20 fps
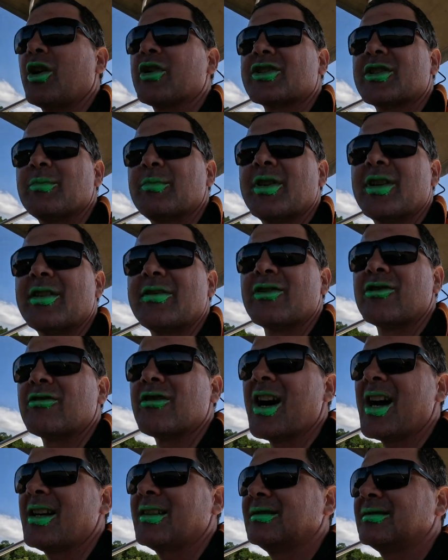pots a bit of a
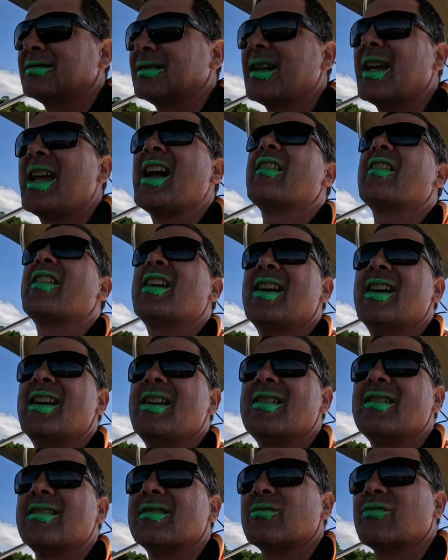run out
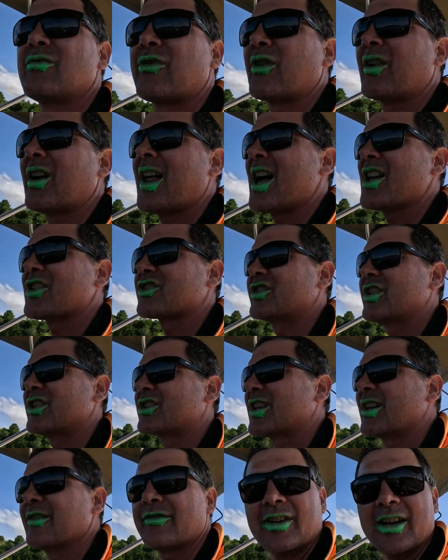there yeah. for a last
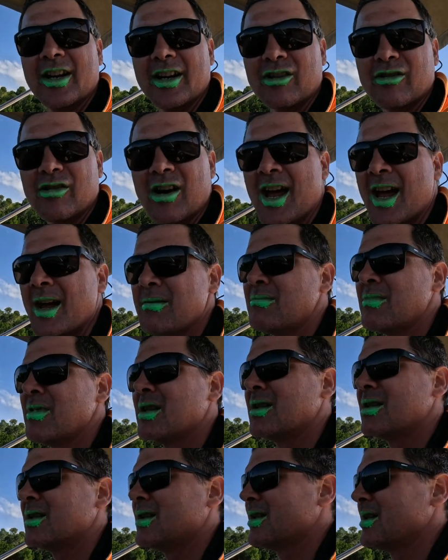ditch effort at a crab.
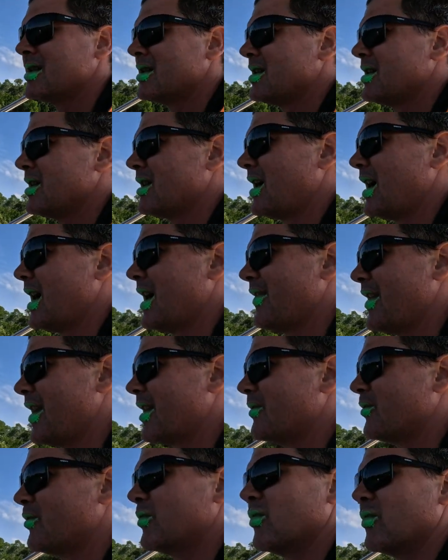And
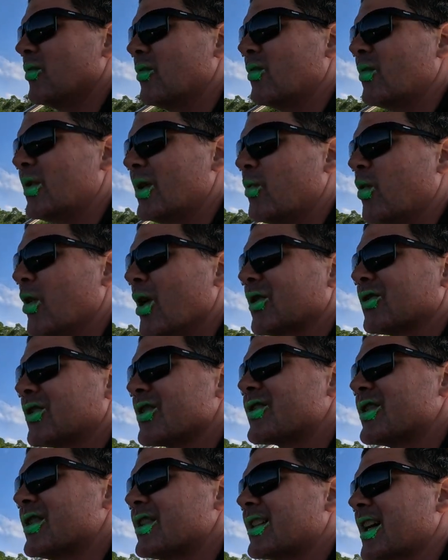then we work
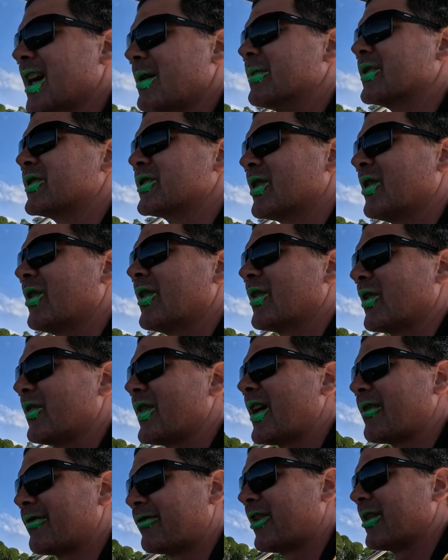this incoming and tide
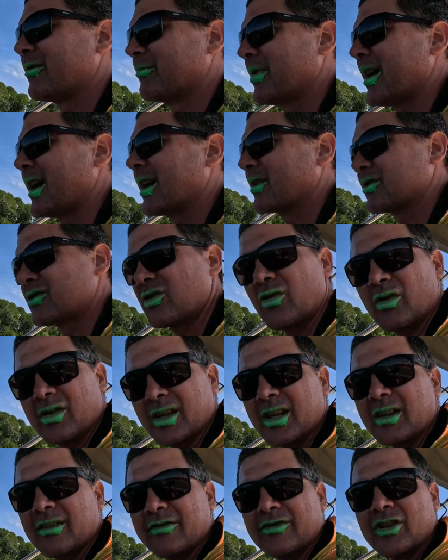on that front bank and try
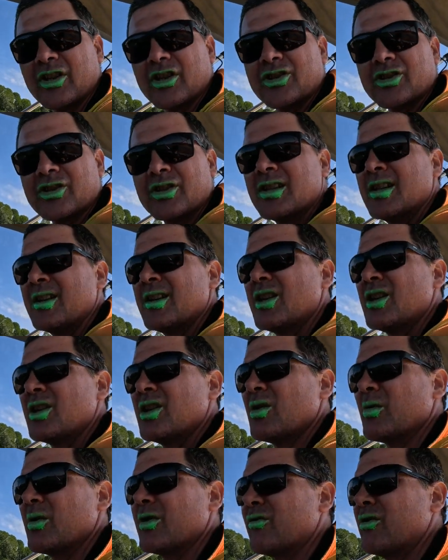and get a fish.
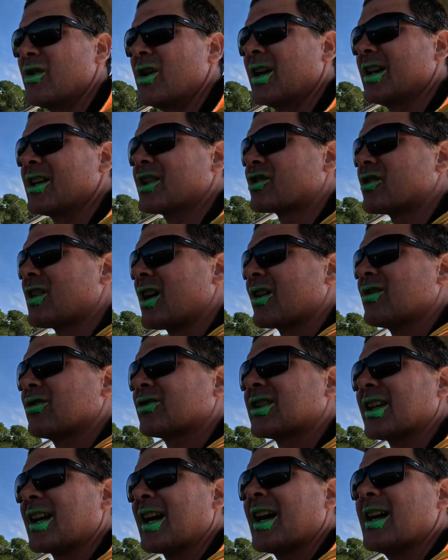Yeah. We really
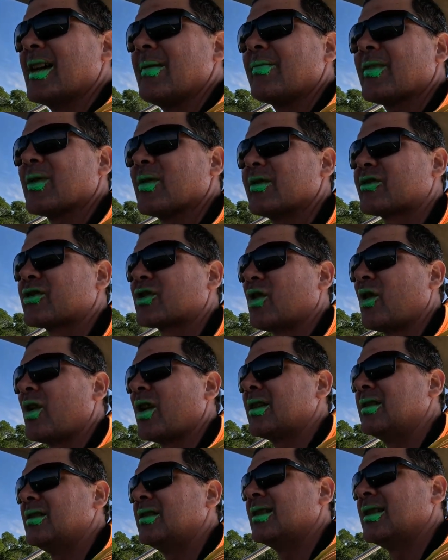struggled today. We've
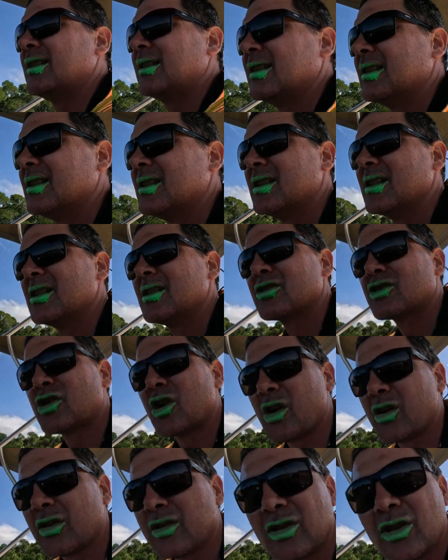tried
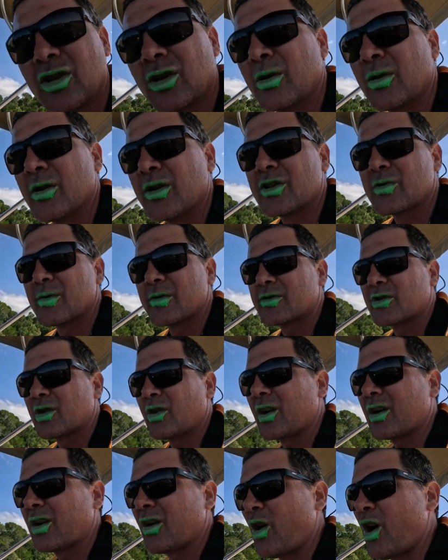trolling lures, we've
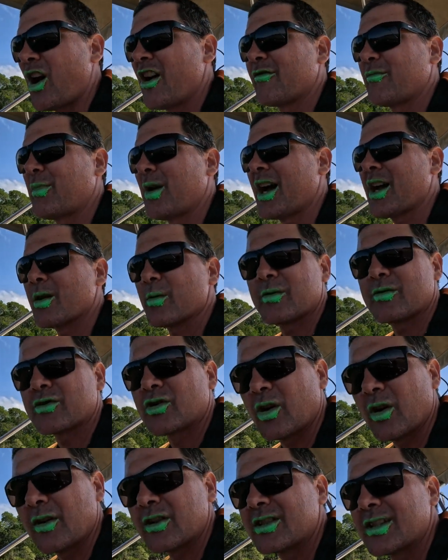tried live bait, we've
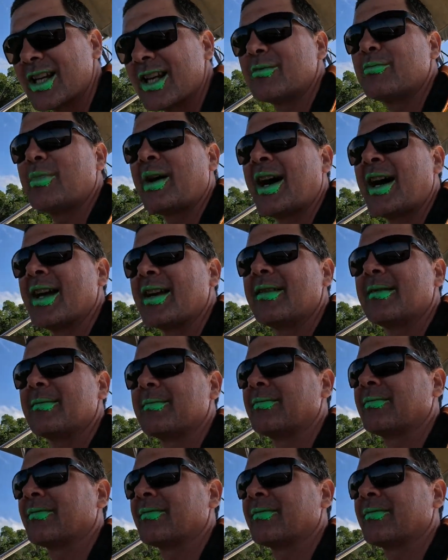tried dead bait,